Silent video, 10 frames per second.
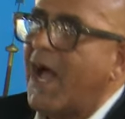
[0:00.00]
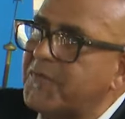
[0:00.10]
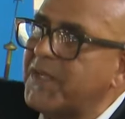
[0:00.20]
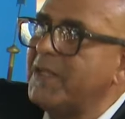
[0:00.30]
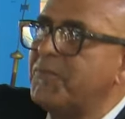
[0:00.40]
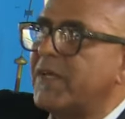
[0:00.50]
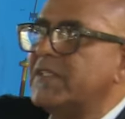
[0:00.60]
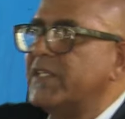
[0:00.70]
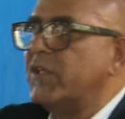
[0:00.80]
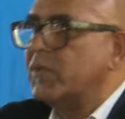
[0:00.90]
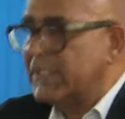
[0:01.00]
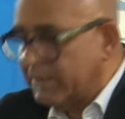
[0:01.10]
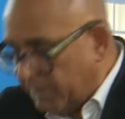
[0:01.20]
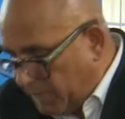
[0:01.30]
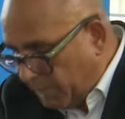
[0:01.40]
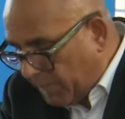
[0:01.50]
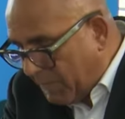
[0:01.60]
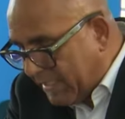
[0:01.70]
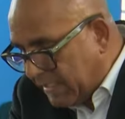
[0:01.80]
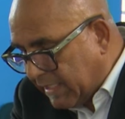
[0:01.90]
after he prosecuted
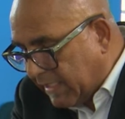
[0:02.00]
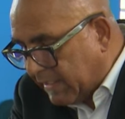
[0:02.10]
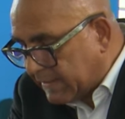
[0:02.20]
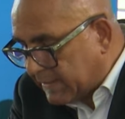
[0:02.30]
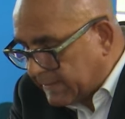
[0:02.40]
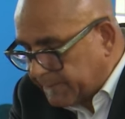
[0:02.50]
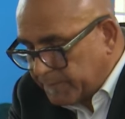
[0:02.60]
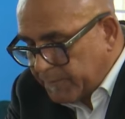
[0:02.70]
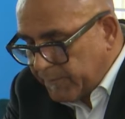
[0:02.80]
for many years.